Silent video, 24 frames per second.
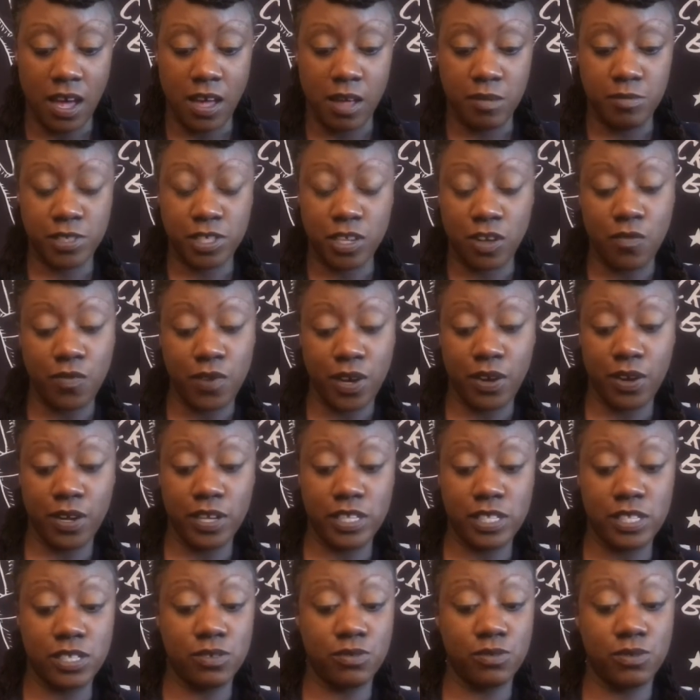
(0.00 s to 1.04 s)
So very
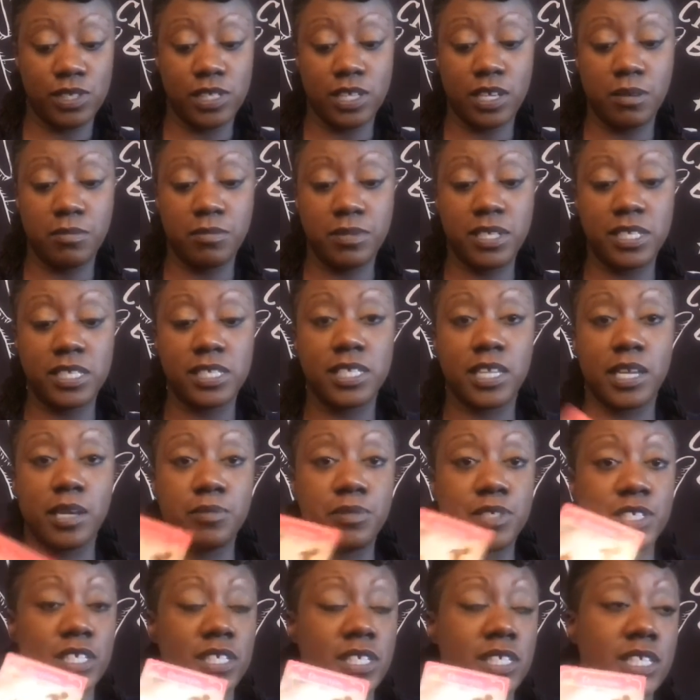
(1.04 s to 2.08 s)
soon, some
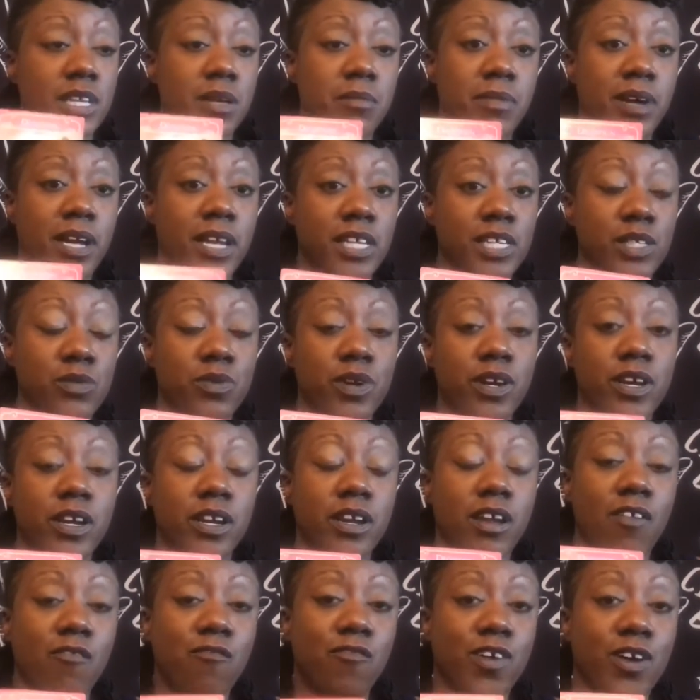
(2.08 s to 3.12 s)
deception. Somebody's wearing
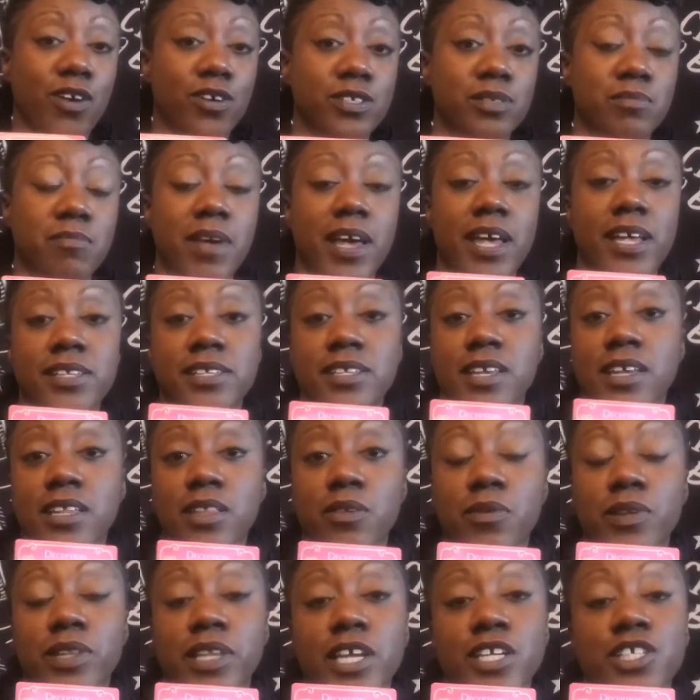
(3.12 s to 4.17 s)
a false mask in the
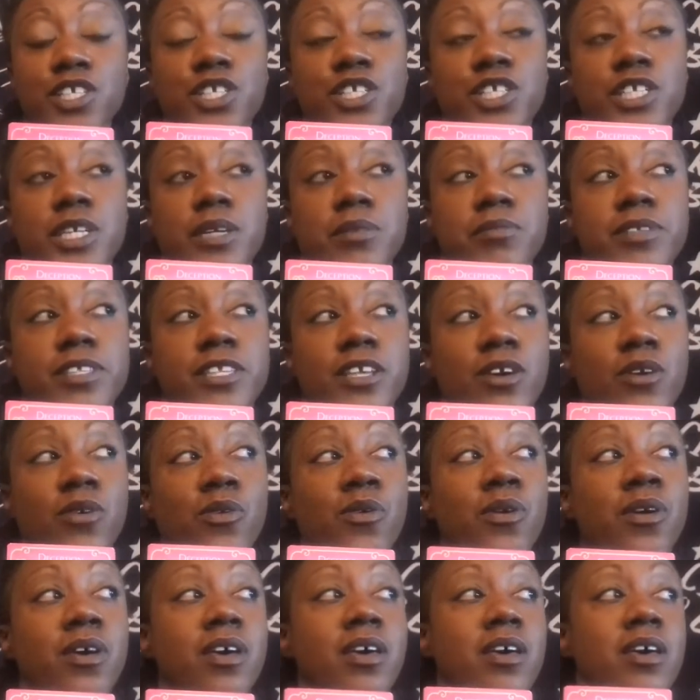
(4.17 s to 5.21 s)
relationship. So
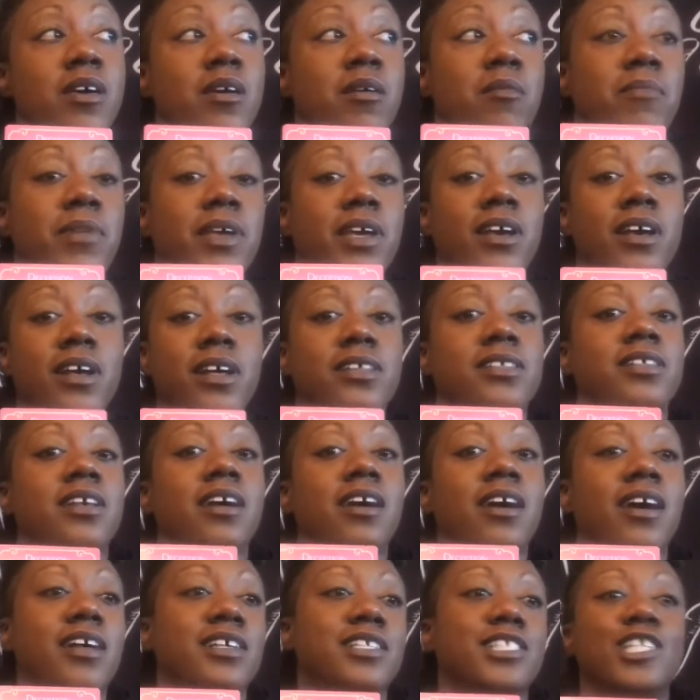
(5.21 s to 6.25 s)
because I
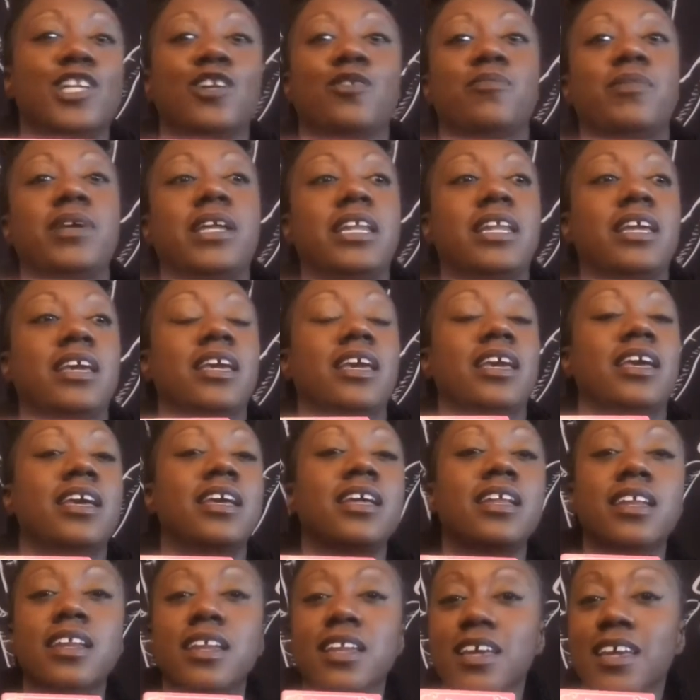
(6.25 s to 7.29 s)
got so many
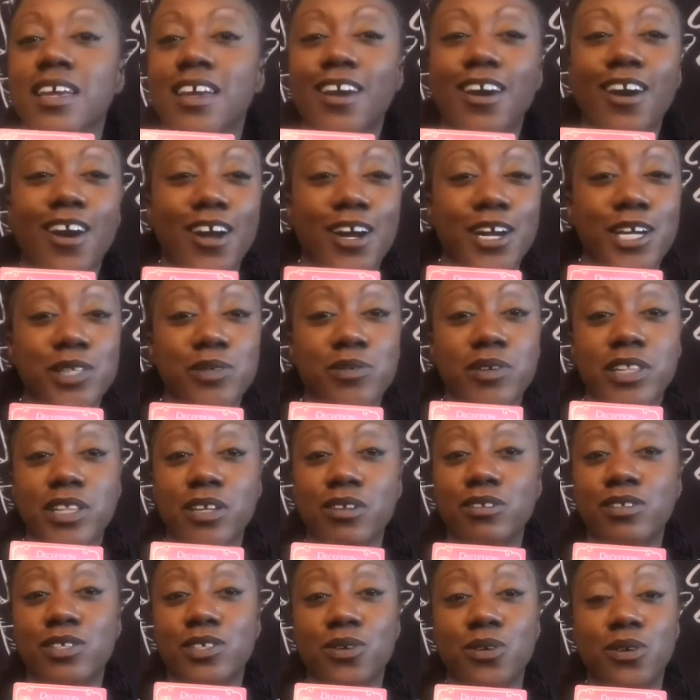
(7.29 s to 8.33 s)
ending cards with
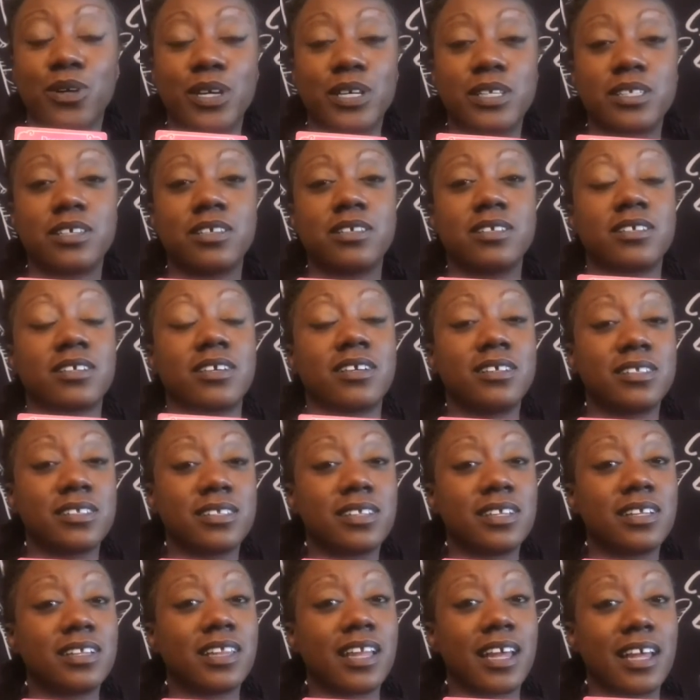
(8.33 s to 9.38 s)
you, Taurus, it does
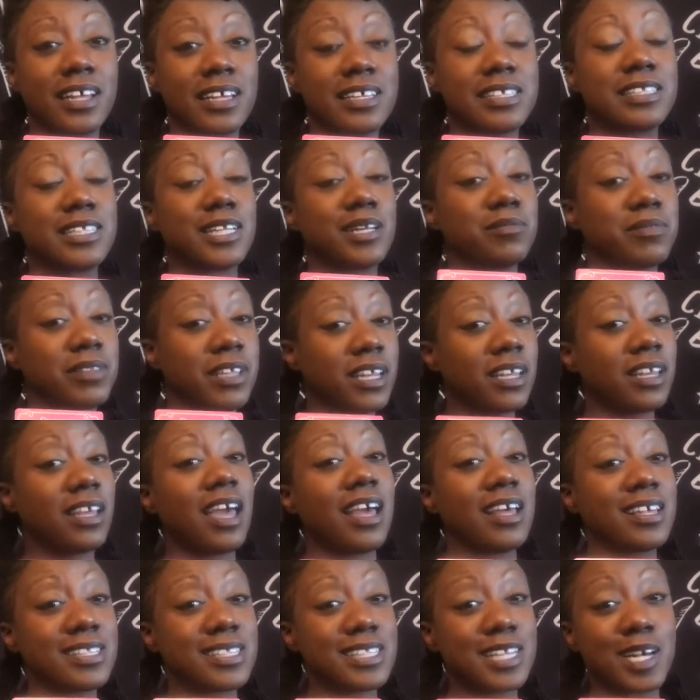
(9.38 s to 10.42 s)
look like something
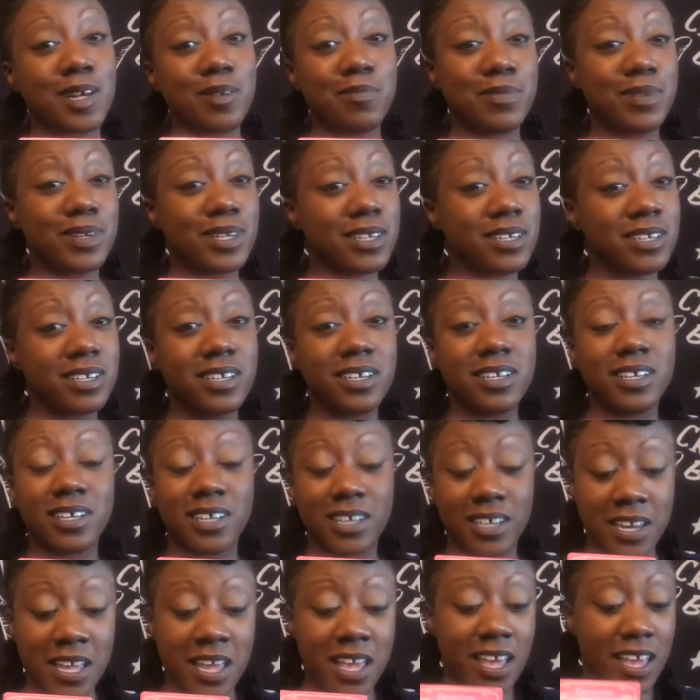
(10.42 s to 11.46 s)
has come undone.